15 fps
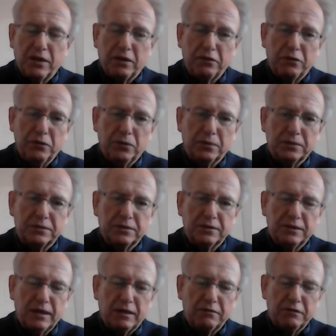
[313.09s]
that thought
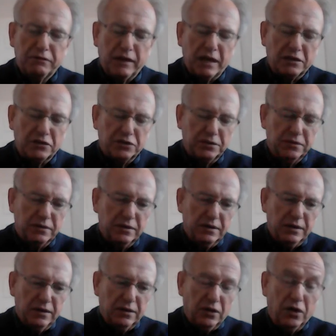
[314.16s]
and that reflection
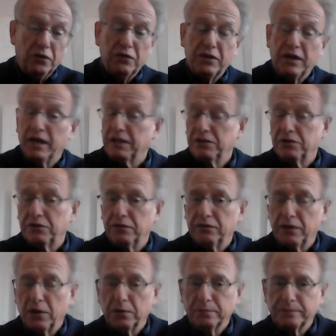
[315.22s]
on the nature of
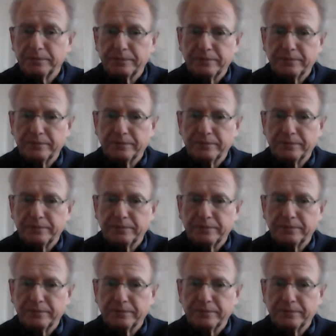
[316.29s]
hope